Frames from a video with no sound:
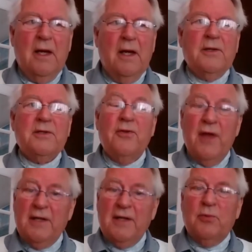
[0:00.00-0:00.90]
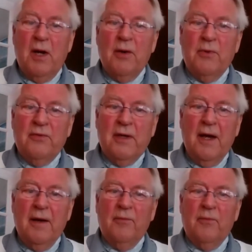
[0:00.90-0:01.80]
so that's why we've
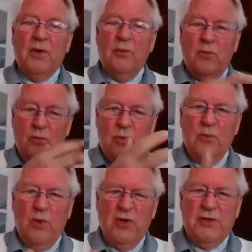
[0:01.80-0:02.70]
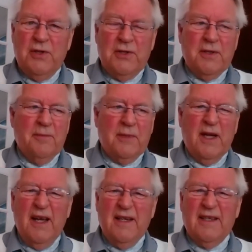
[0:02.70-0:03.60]
come. We wanted some
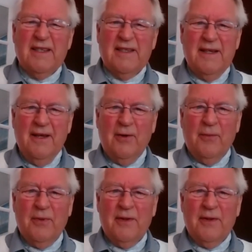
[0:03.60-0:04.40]
guidance and help.